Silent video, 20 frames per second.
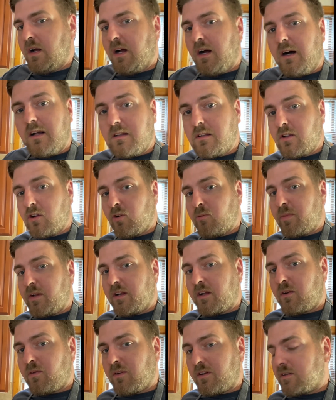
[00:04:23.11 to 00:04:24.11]
a little bit of
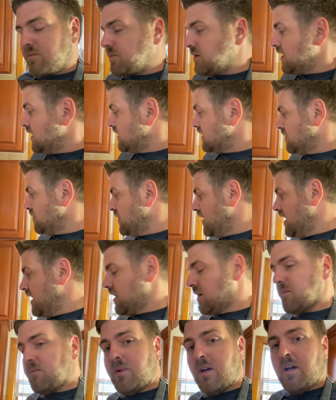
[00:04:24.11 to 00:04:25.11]
crispy on the
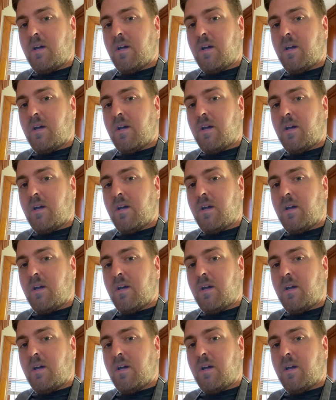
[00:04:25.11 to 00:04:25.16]
bottom.